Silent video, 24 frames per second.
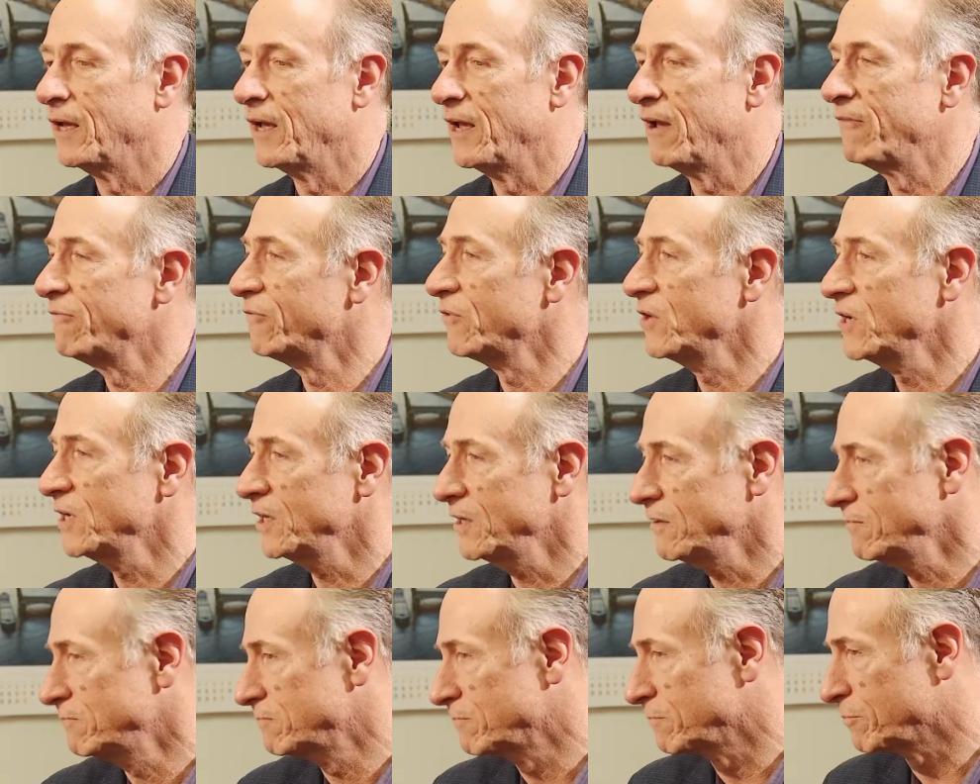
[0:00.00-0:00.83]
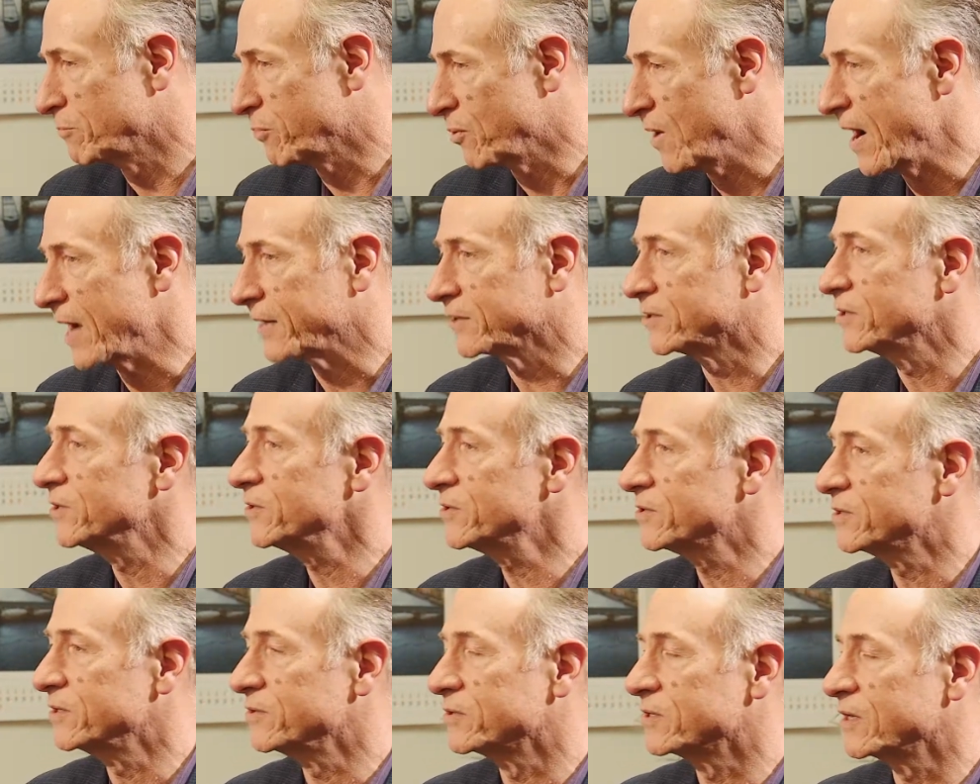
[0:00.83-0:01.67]
every
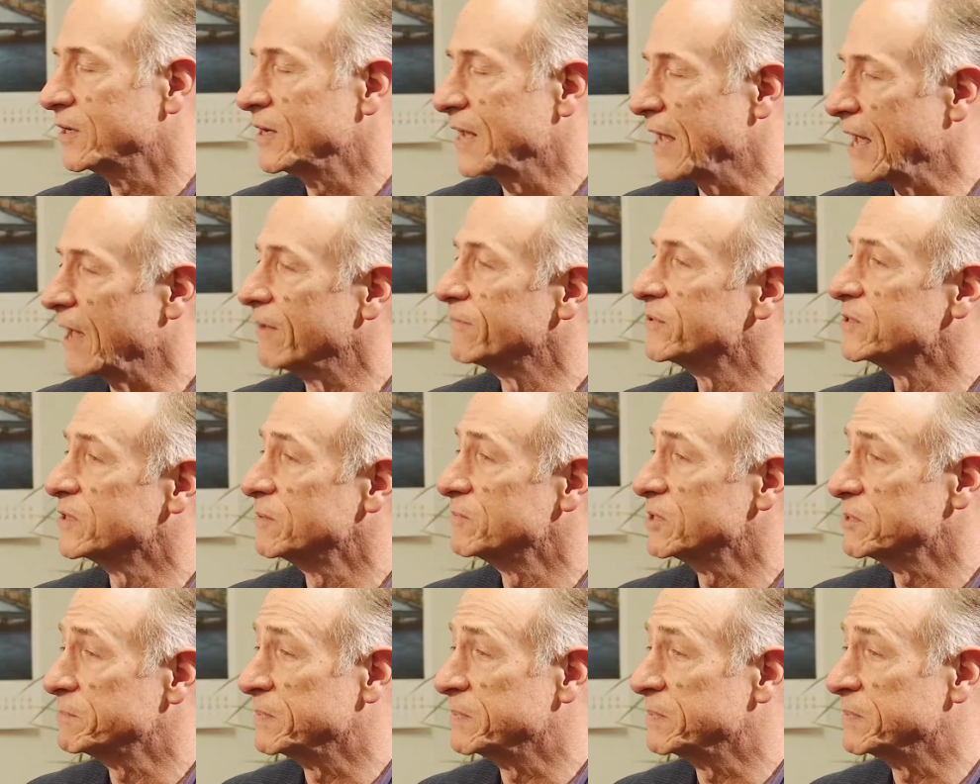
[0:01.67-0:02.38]
practice is going to have some